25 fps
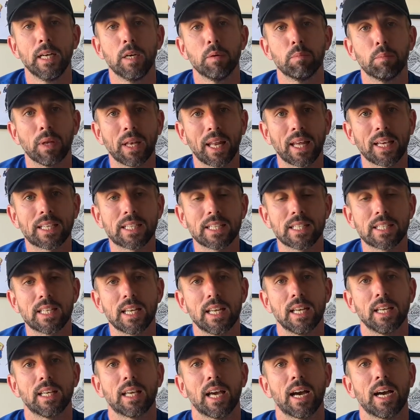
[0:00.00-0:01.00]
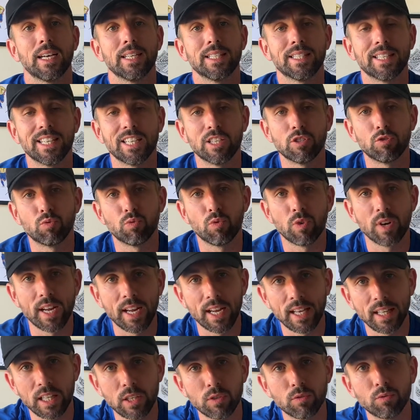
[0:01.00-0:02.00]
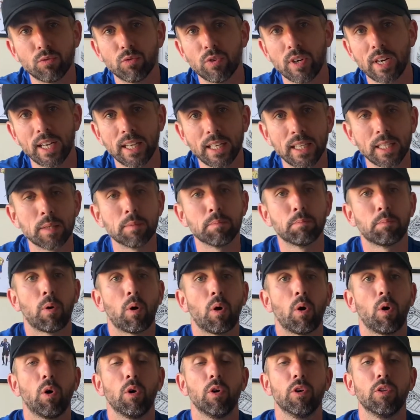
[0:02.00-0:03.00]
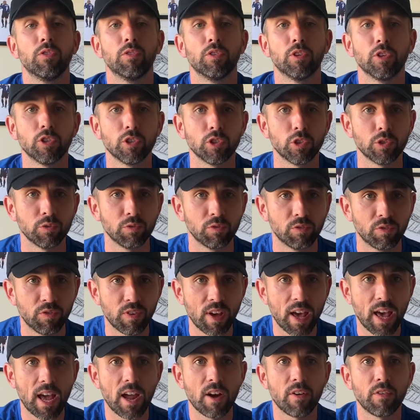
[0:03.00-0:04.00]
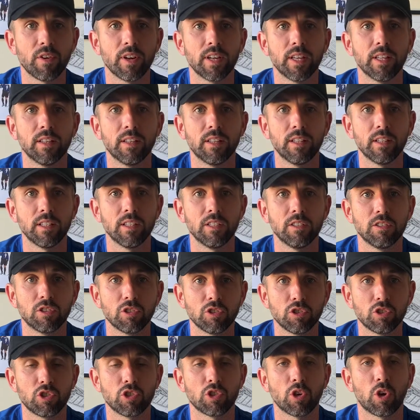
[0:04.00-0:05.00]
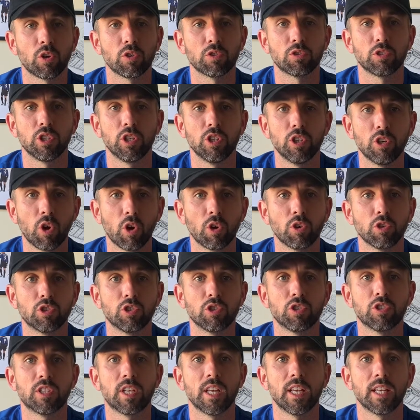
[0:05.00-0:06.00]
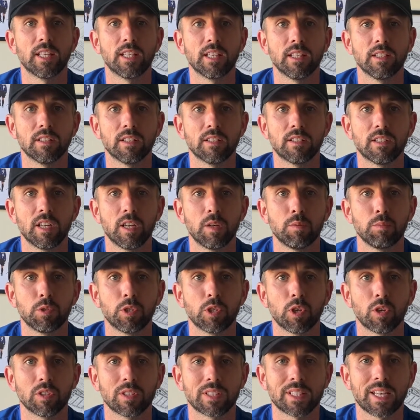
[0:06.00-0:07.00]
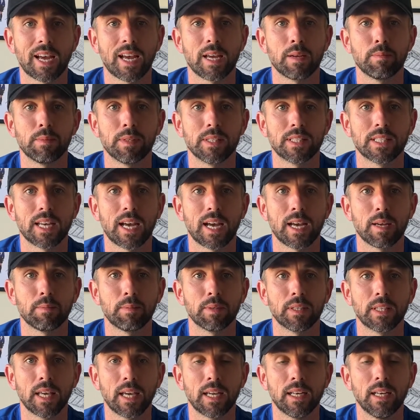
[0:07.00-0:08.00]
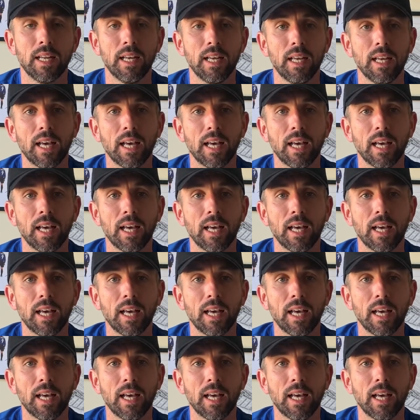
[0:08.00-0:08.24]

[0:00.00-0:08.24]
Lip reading: But like I say, guys, it is really, really important that you vary these shots. You're not just taking the same shot time and time again.